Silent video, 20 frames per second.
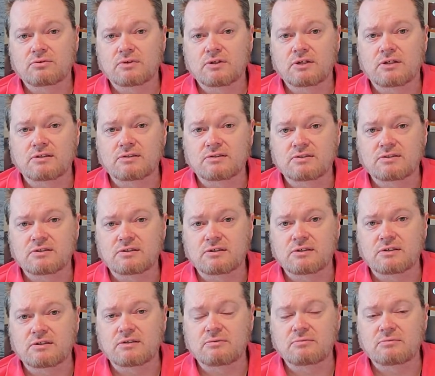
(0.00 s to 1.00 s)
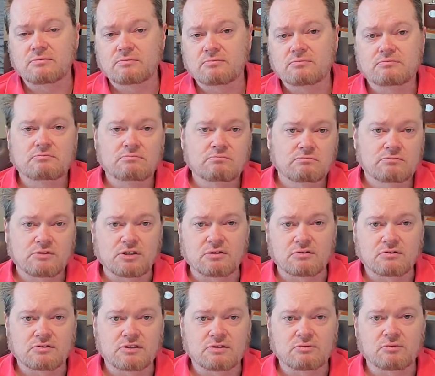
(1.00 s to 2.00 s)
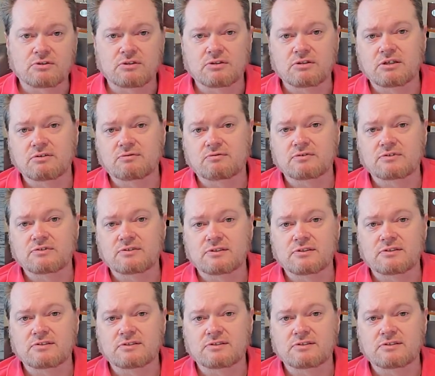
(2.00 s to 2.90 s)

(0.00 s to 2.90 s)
and see what the difference is.